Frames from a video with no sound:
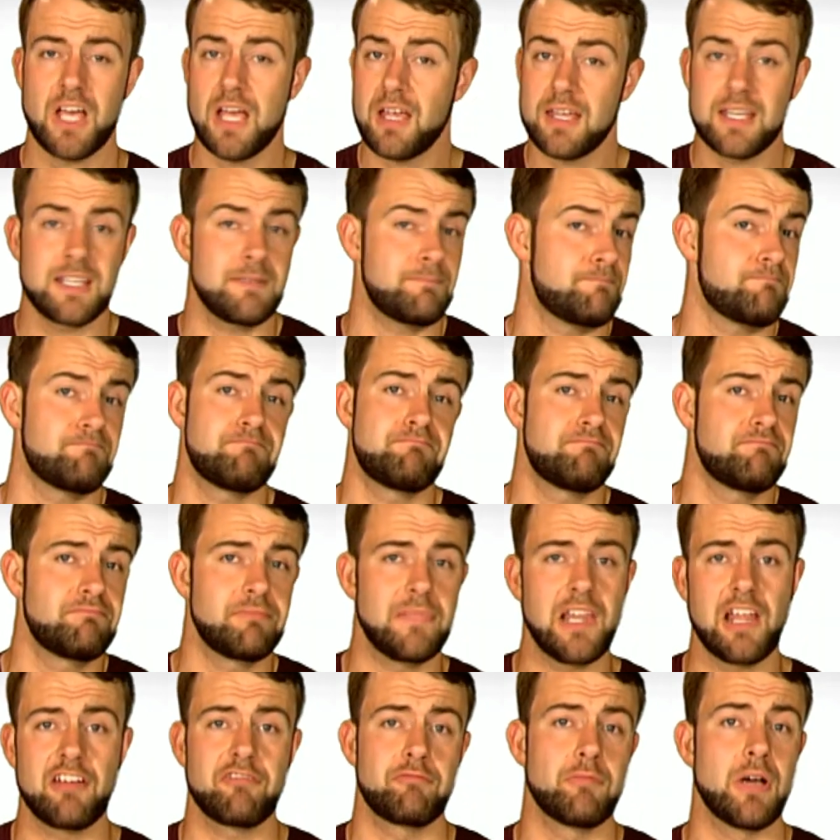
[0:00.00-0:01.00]
I
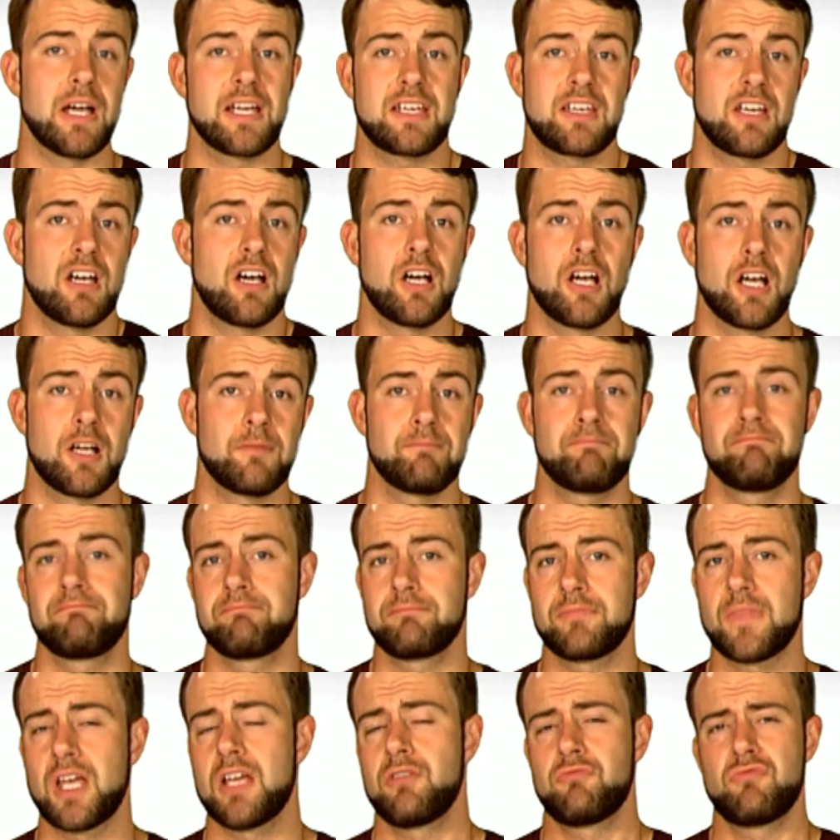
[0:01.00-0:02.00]
love my car,
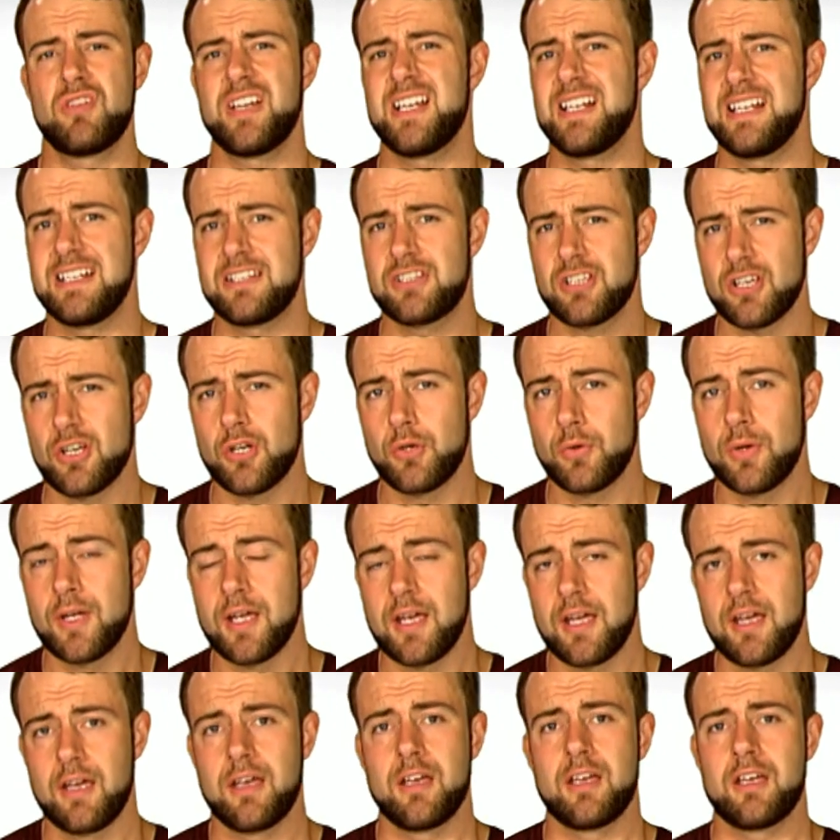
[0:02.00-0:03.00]
I really do,
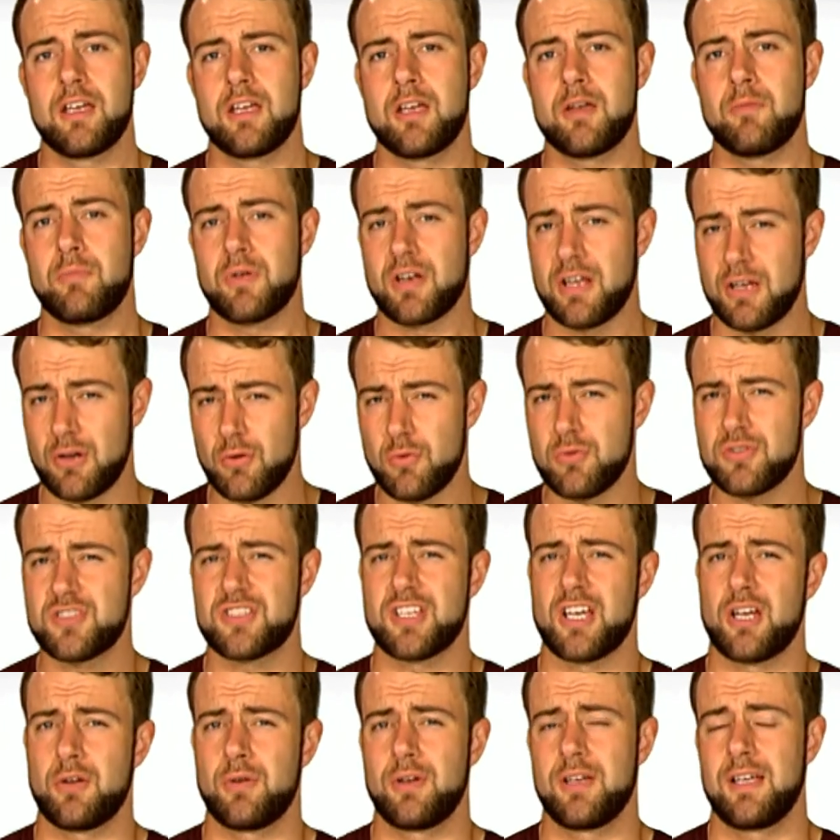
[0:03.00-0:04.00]
but I
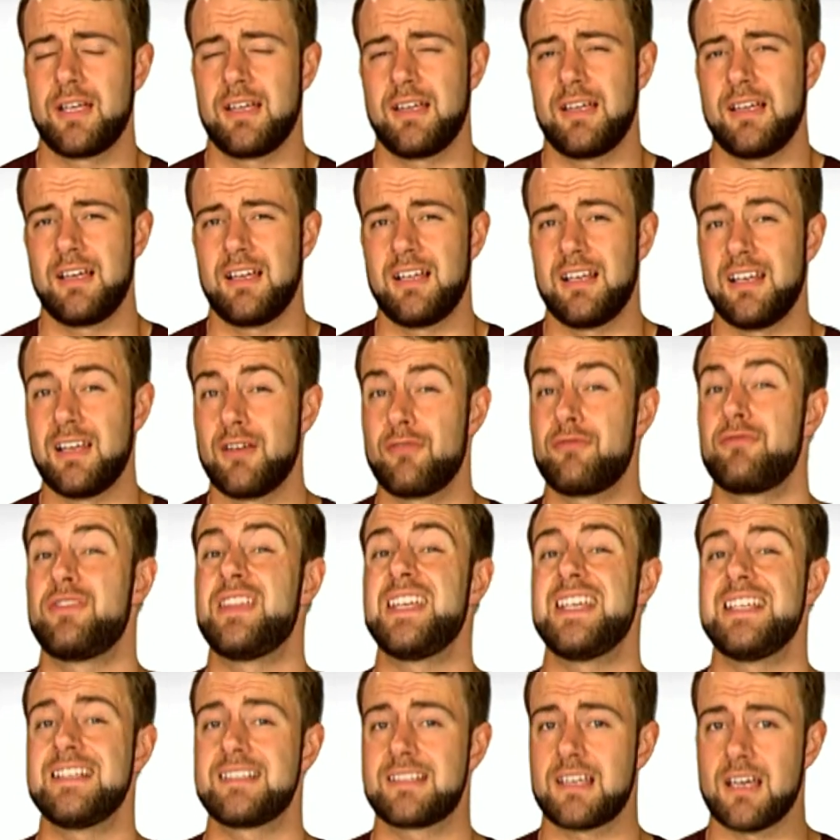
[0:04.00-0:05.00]
also love
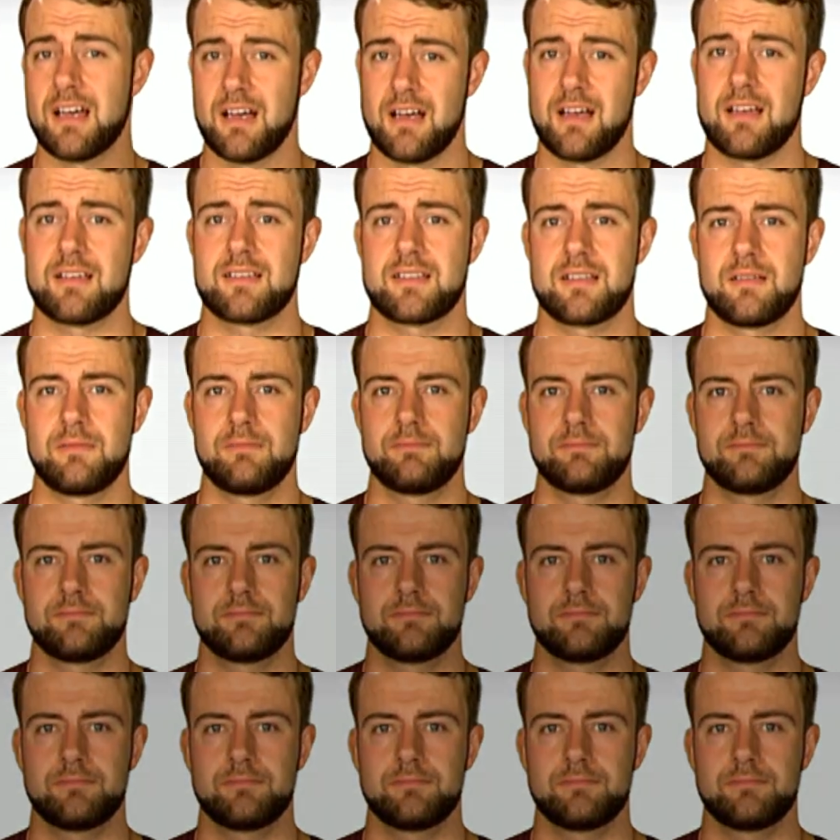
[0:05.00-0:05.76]
these cars.